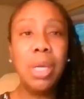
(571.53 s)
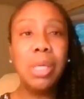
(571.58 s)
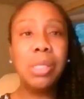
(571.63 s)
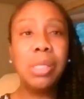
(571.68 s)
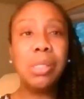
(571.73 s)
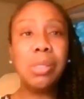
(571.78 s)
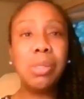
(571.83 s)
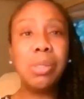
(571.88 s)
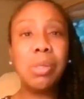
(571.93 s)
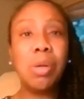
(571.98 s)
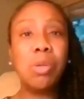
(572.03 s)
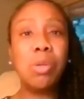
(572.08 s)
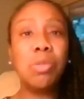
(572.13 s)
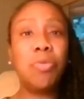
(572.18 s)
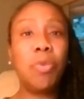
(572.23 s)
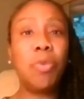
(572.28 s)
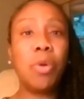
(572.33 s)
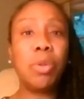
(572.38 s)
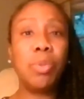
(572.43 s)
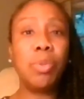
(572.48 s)
still goes
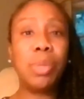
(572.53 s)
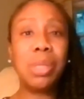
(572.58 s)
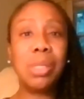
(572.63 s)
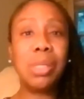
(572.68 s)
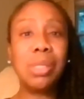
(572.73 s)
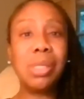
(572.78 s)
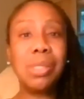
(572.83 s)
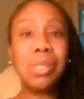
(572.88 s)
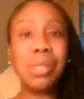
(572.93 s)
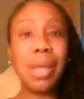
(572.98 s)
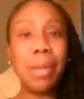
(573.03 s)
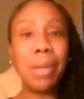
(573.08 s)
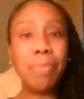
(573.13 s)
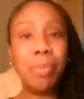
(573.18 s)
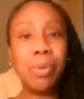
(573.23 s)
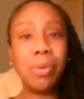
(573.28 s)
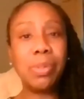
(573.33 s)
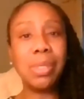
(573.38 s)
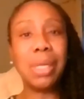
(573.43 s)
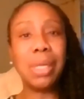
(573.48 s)
forth with the
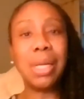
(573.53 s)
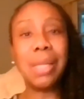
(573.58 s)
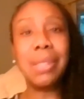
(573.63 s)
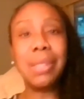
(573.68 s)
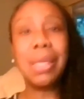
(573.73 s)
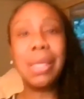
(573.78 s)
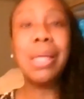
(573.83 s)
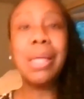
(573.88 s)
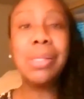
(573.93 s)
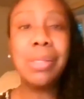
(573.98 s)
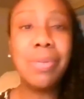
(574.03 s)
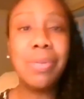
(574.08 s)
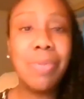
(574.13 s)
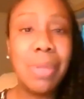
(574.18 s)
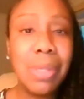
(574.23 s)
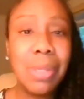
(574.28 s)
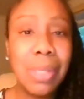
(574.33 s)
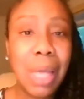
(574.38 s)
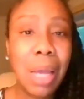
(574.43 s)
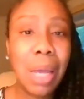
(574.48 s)
disciples. And at the end of
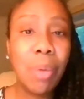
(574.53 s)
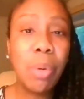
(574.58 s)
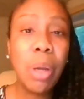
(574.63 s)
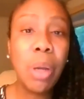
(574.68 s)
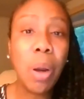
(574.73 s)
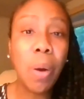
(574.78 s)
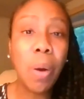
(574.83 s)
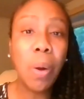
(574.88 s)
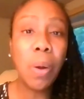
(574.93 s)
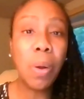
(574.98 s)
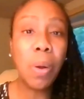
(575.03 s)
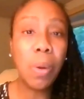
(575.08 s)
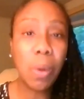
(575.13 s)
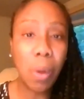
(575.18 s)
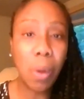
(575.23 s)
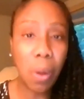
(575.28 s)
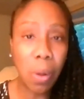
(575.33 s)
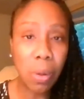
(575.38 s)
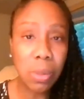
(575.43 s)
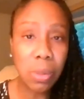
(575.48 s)
the day, we are all
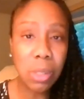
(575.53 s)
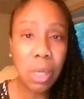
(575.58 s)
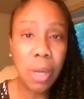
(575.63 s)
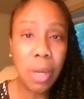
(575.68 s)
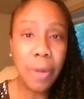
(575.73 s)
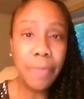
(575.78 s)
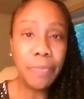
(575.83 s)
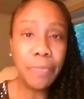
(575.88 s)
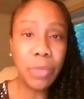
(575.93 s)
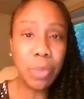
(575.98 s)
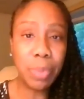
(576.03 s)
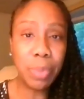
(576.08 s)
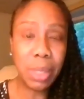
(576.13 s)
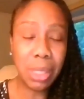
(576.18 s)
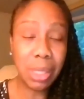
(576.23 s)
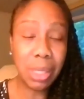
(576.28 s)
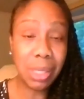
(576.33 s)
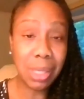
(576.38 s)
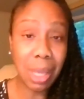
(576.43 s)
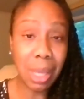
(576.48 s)
called to be
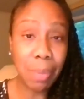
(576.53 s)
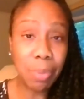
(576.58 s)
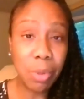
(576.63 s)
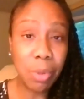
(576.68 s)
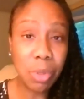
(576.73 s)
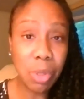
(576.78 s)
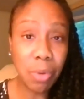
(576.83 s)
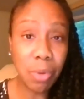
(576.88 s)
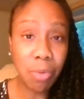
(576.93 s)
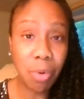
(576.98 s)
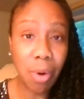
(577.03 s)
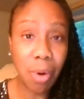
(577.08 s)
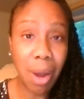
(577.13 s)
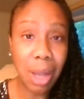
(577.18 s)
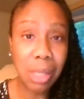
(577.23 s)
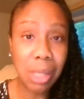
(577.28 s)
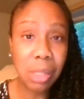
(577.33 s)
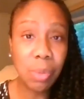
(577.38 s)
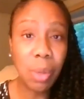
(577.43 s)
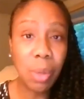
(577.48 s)
disciples of
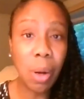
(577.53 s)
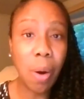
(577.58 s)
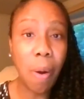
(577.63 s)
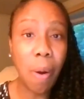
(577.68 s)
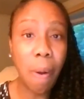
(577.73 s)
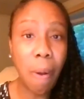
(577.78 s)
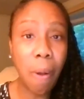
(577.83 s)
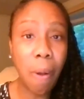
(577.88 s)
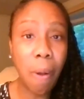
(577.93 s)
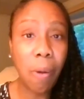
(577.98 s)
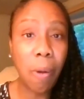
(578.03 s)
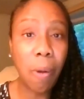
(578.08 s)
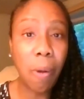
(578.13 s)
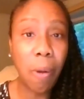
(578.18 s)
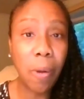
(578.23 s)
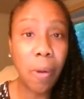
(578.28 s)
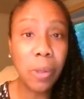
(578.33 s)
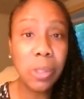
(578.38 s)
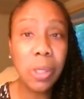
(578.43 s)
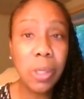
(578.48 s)
Christ. We are all
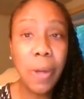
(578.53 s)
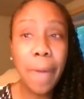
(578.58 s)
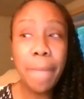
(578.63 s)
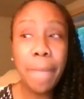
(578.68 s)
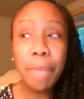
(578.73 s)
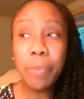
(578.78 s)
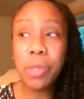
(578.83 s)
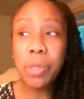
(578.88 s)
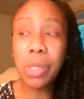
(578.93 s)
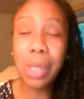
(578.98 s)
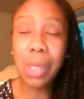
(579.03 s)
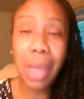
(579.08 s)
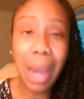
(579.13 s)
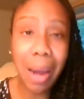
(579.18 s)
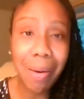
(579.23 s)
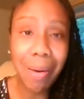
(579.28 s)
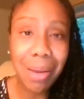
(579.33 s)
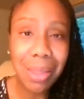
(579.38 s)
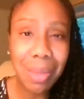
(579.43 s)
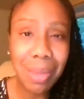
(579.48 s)
called to
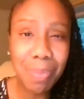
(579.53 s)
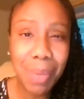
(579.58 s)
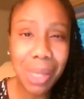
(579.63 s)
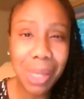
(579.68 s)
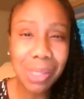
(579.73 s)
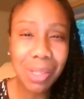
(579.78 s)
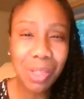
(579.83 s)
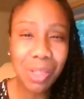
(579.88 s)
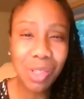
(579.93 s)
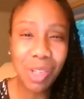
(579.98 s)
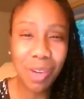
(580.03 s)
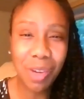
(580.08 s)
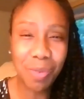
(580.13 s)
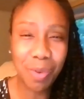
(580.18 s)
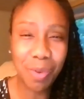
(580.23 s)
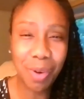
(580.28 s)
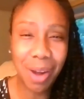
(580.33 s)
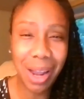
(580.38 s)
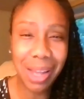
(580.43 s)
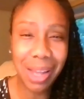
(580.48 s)
carry the message of
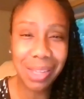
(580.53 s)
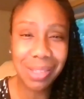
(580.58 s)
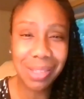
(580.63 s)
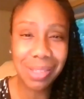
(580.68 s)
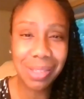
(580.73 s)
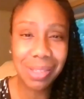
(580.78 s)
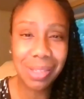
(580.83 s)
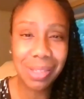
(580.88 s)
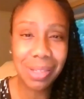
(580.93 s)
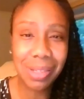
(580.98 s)
Christ.